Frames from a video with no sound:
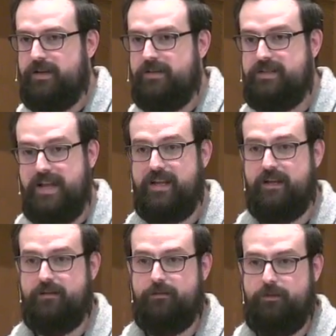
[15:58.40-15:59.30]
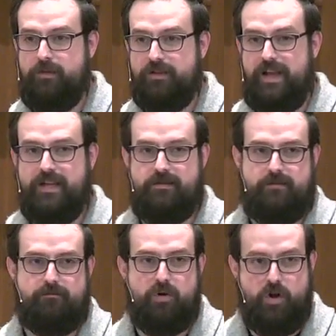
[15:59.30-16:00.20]
taking the light
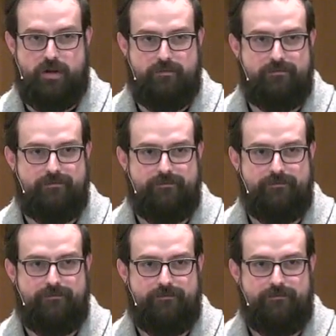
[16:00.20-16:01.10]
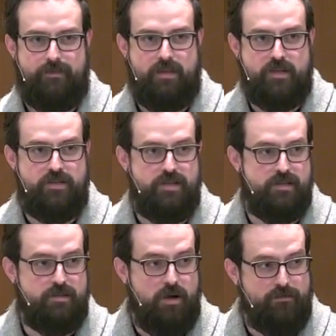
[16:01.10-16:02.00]
burden that
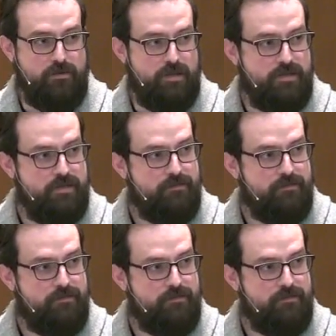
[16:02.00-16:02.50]
Jesus offers us,